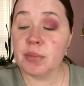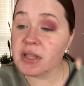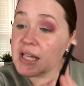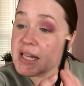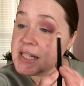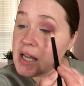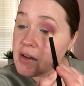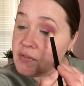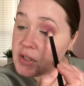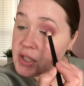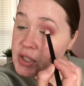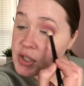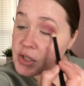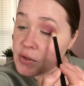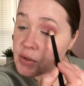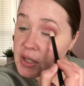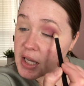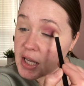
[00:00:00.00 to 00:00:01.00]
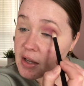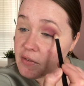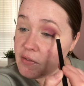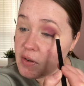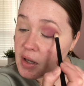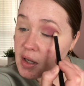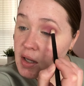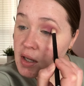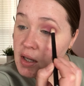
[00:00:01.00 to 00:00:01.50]
but they definitely do give
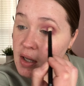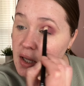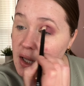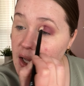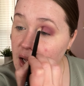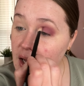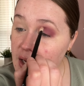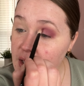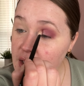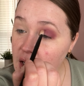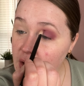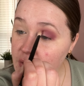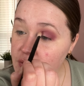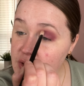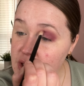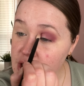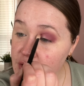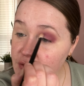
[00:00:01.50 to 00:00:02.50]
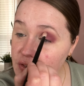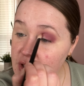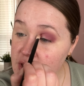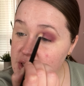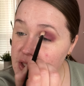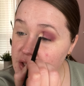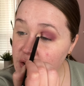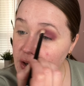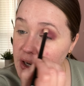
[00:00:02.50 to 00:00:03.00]
enough
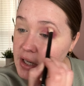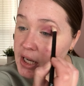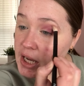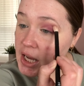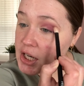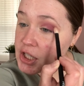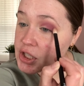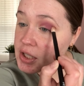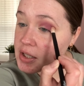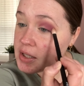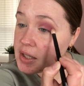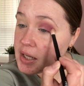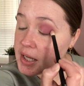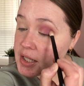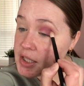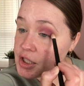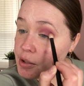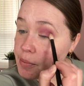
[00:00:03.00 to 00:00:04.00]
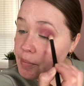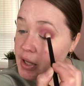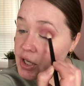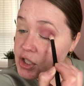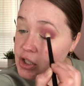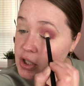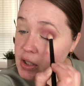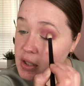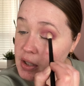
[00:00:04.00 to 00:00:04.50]
difference in gradation and
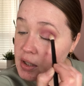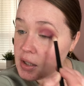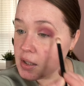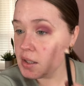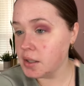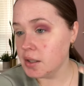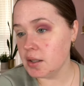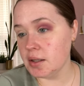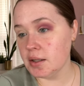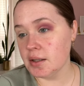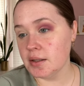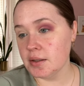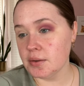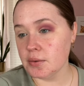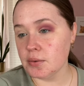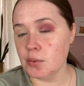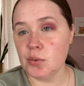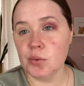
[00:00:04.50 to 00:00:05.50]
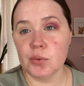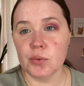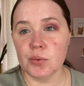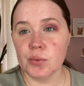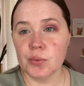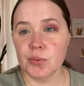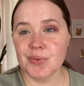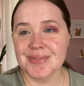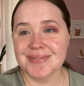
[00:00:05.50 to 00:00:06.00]
dimension. Ooh,
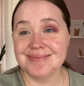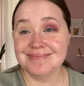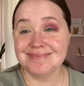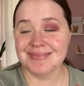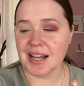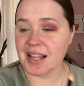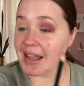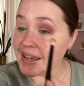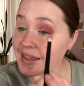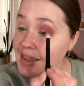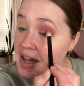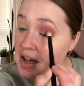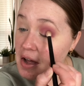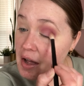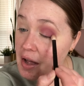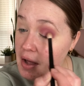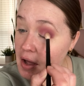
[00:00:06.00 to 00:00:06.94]
I like that.